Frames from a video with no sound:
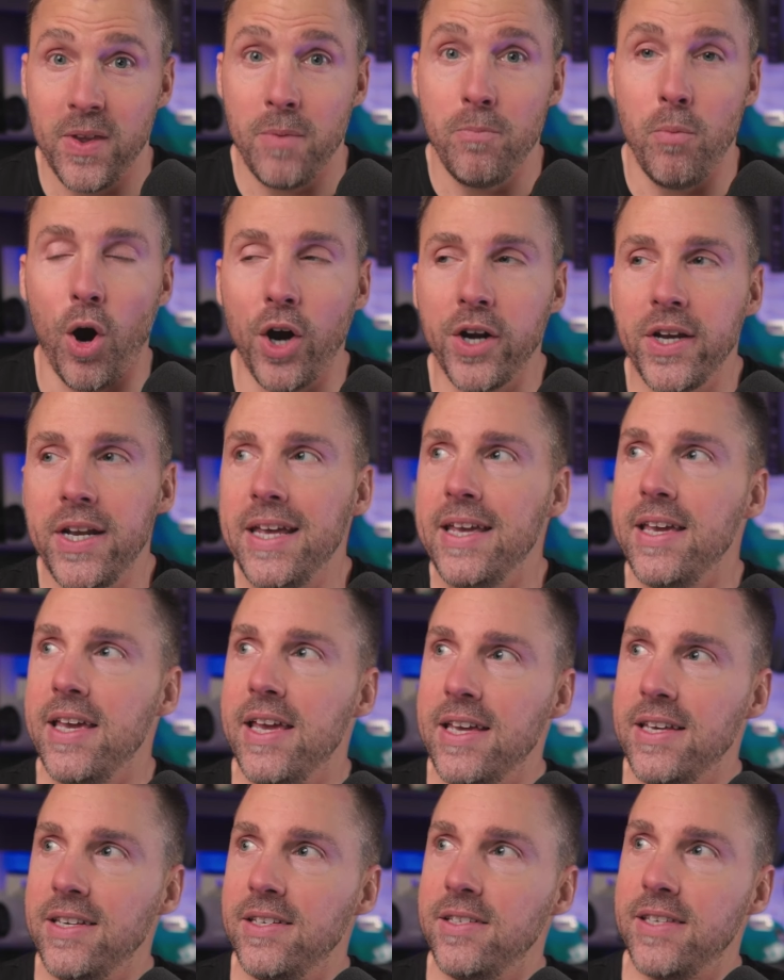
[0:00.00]
Marketing
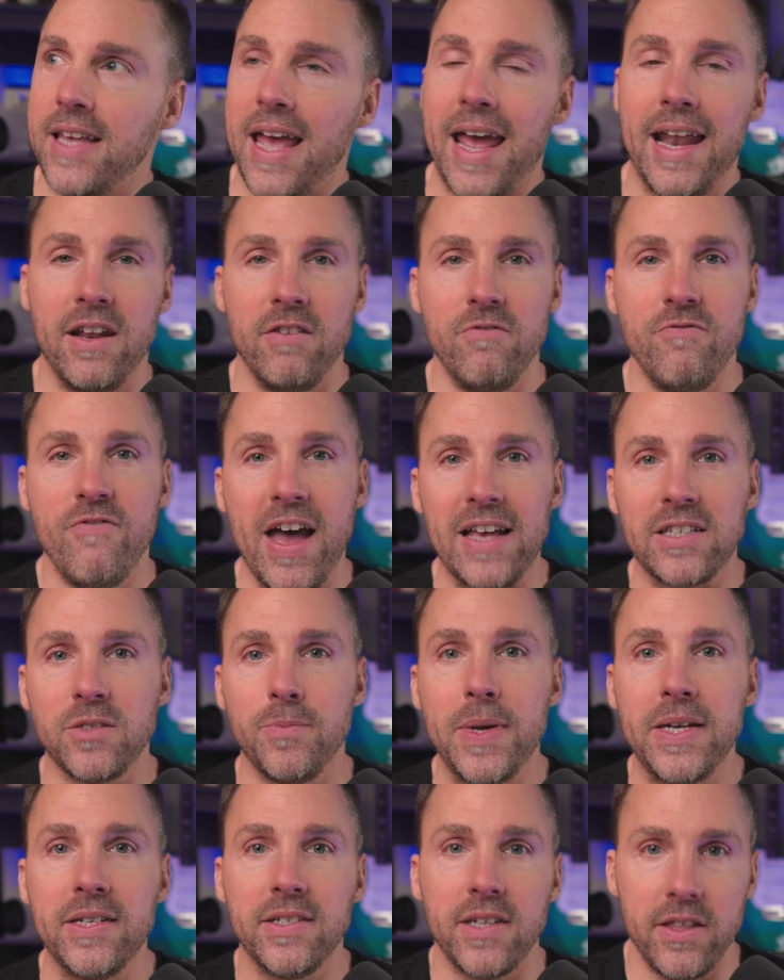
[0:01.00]
is an
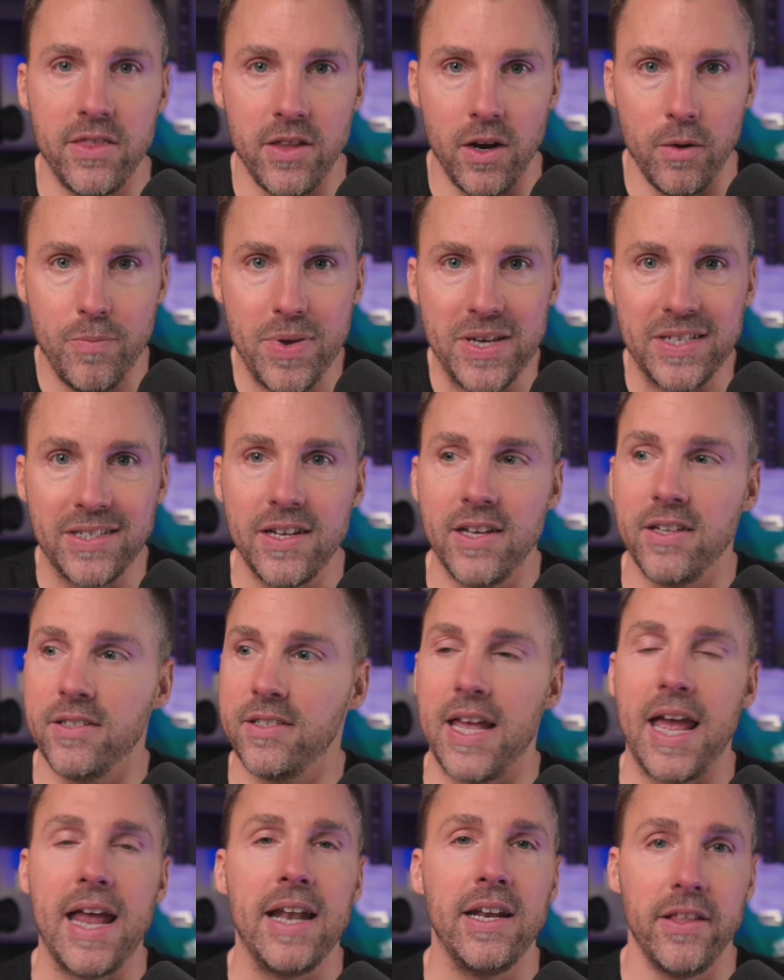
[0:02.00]
investment in their
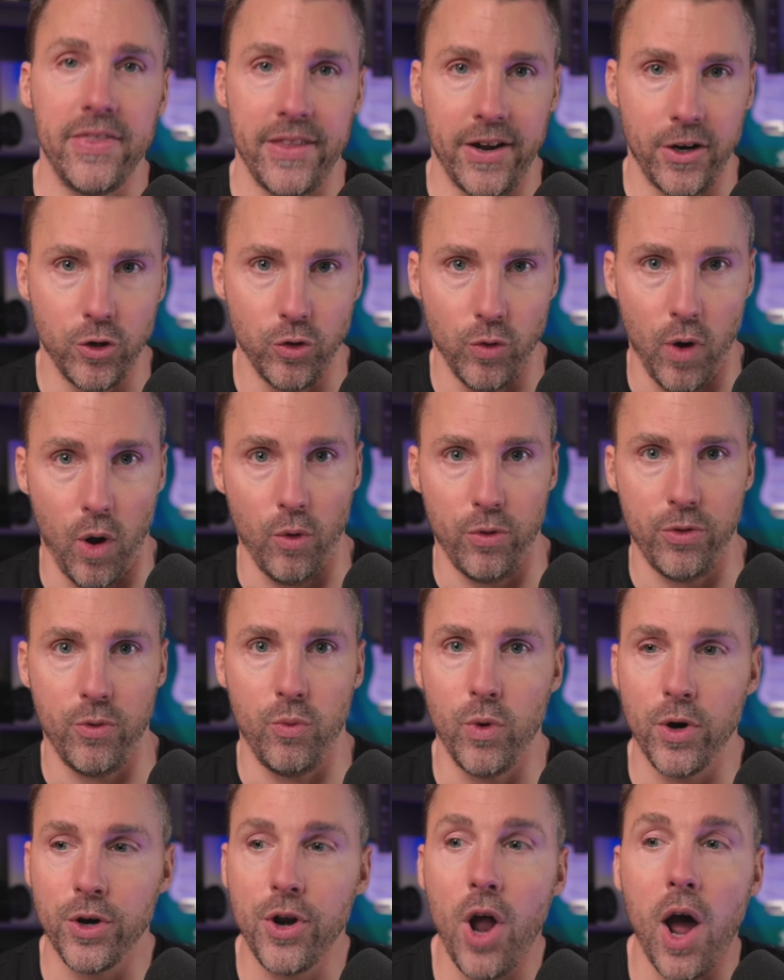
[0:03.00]
business and in their growth.
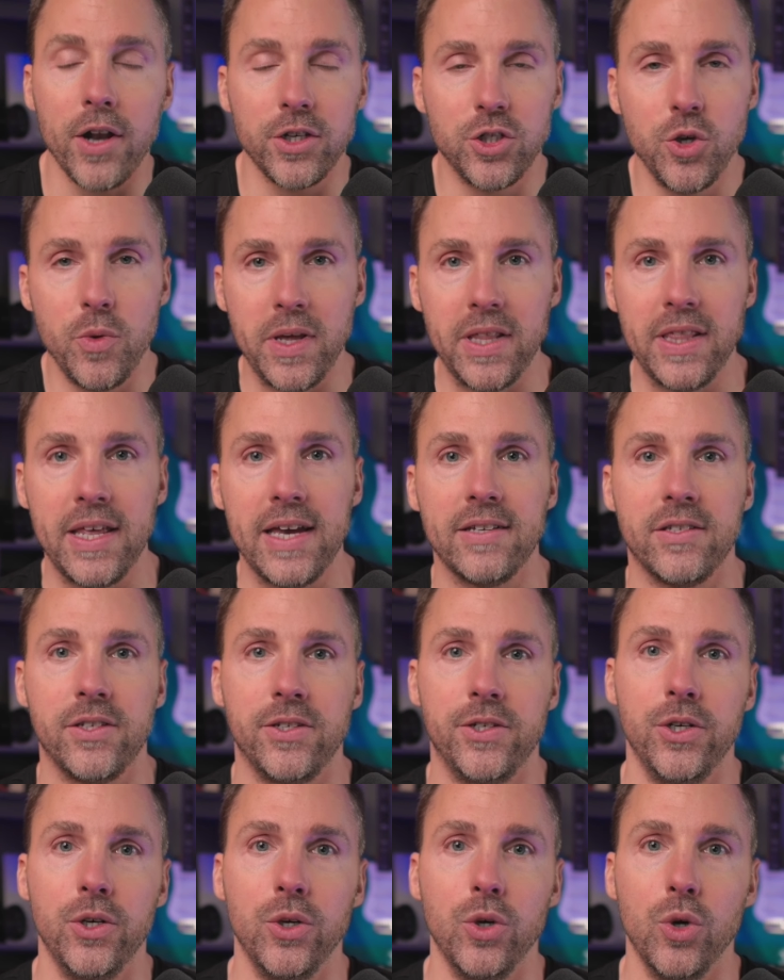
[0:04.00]
We're not doing this
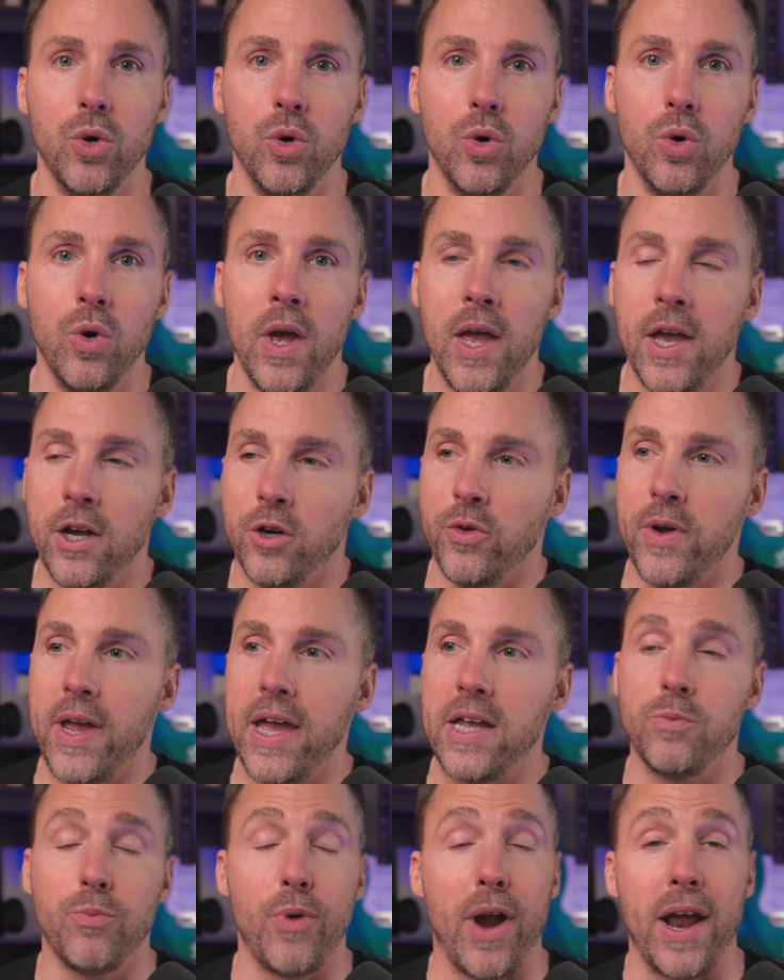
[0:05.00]
to
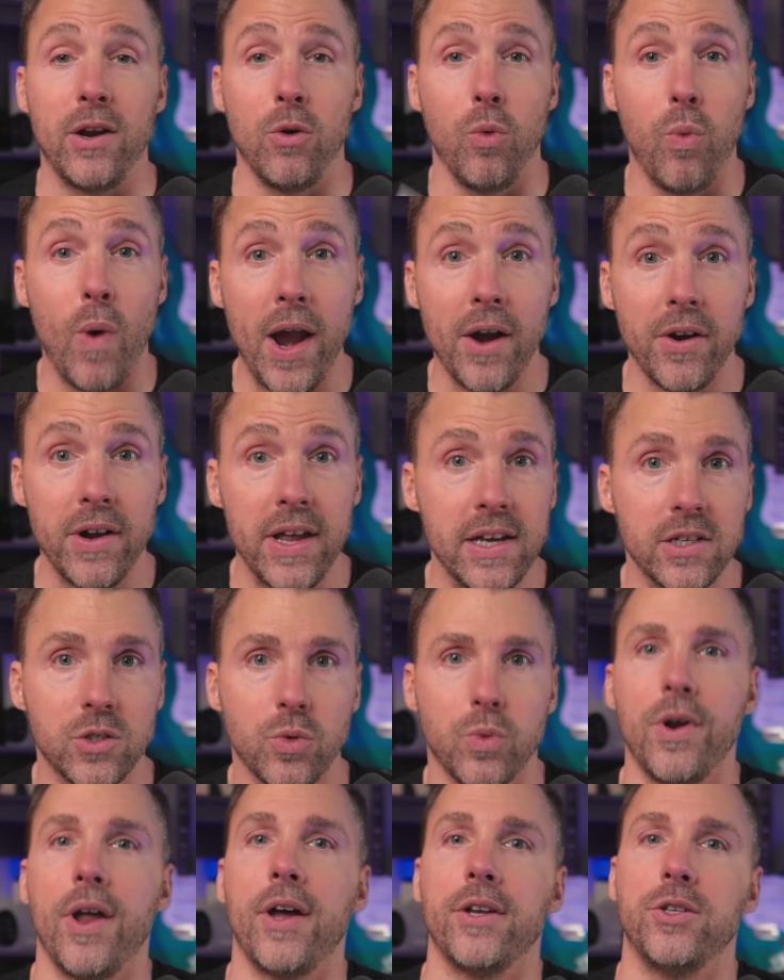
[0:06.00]
create brand awareness.
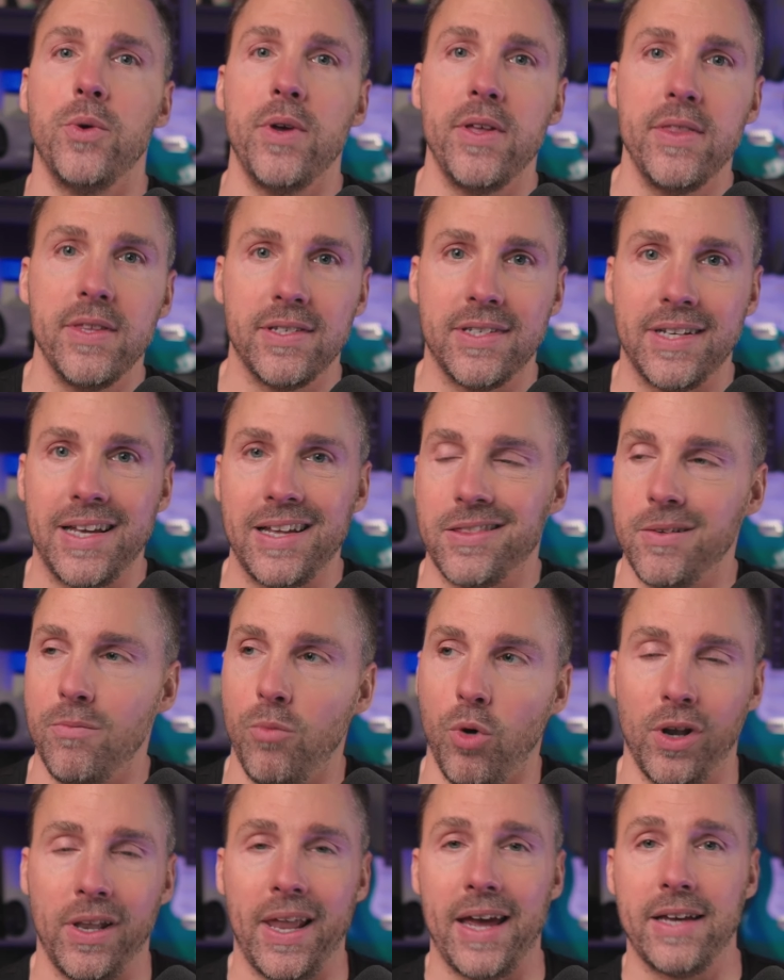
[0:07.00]
We're not doing this to get them
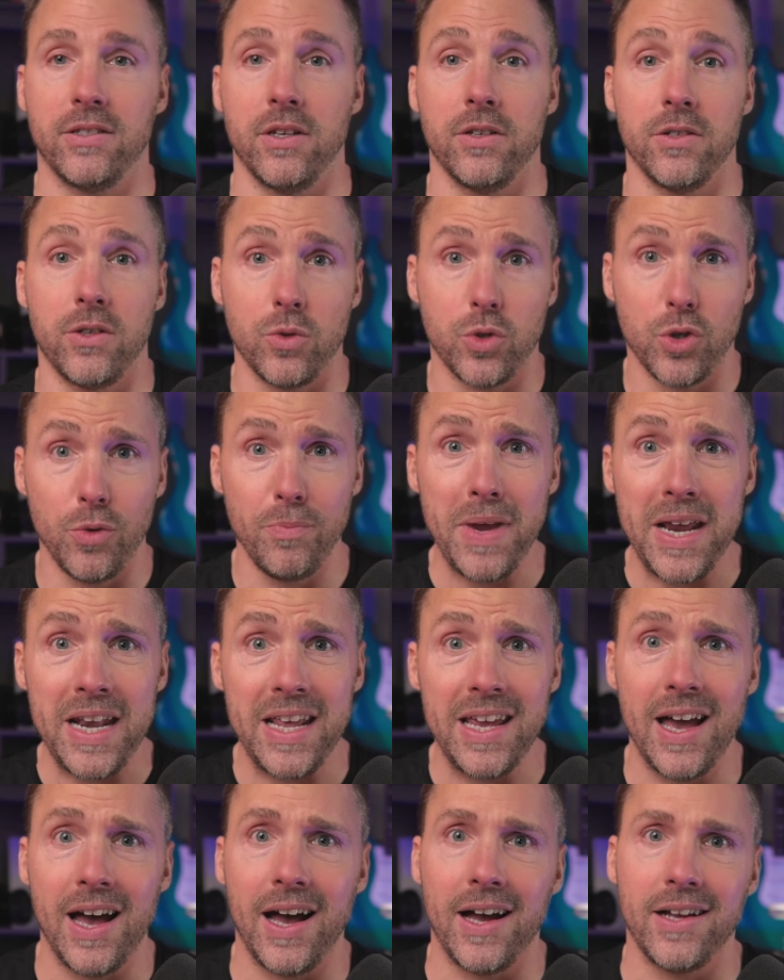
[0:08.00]
more likes on social
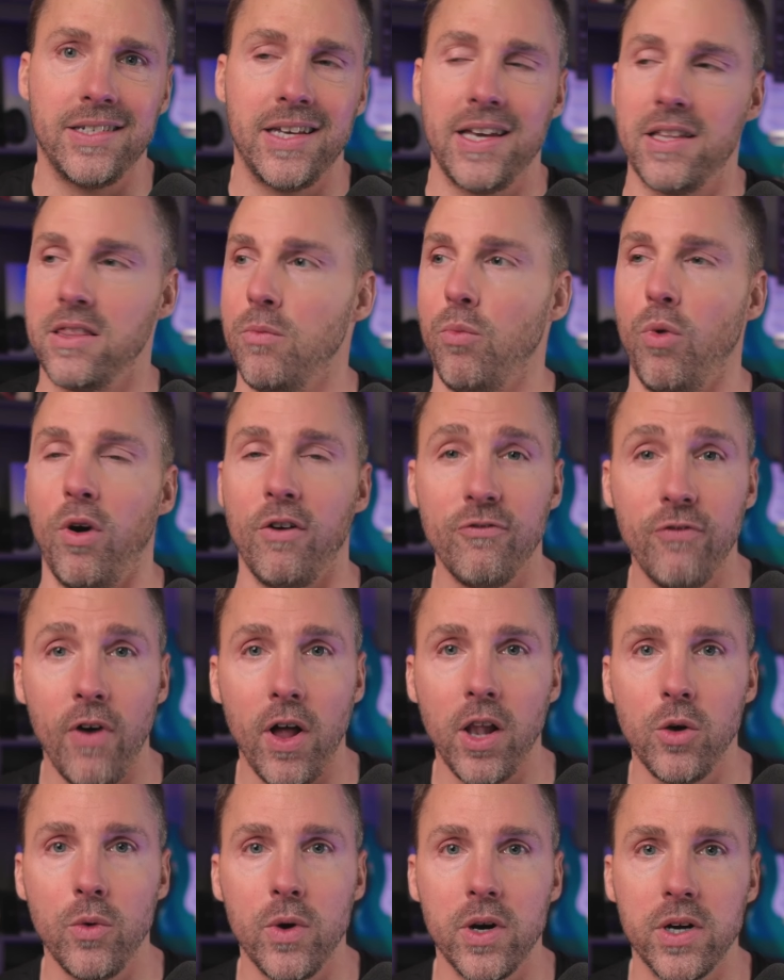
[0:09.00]
media, to get them more
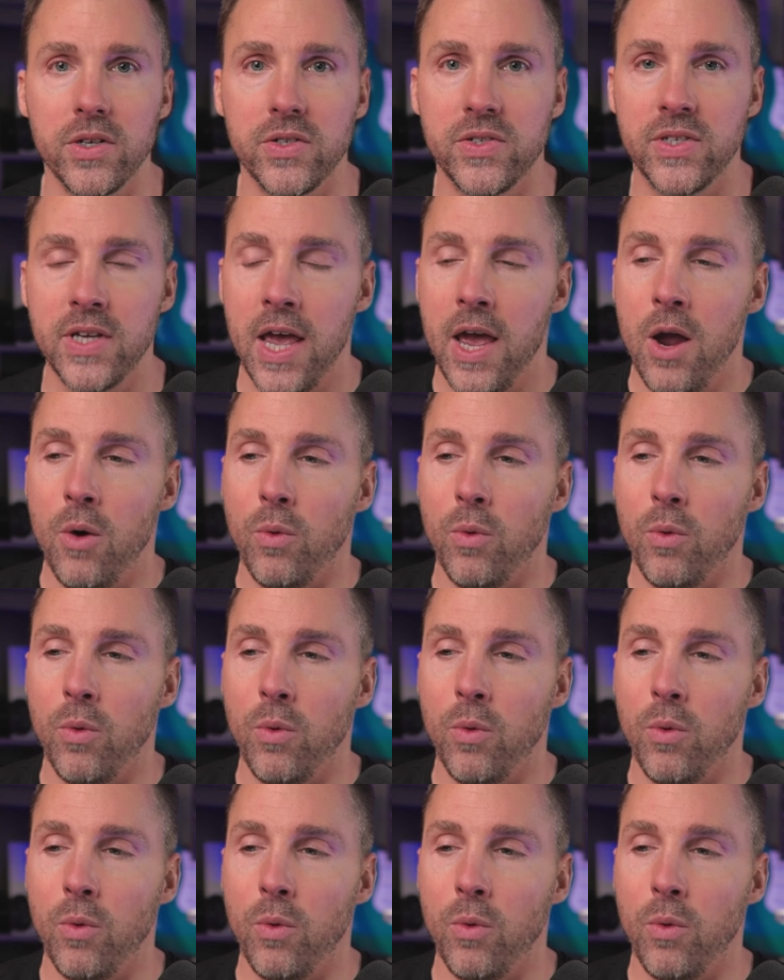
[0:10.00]
followers.